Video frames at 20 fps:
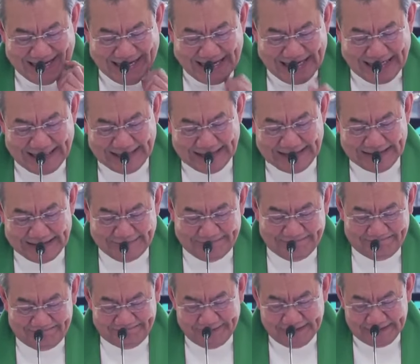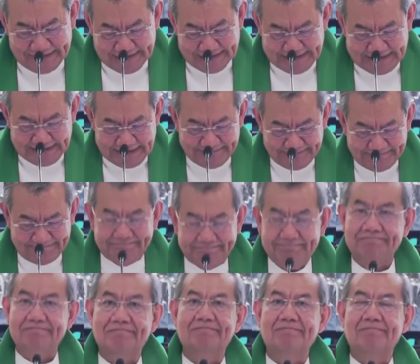And finally,
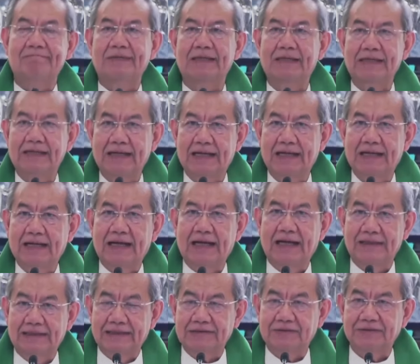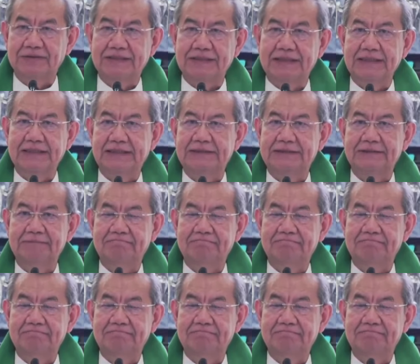I like to say,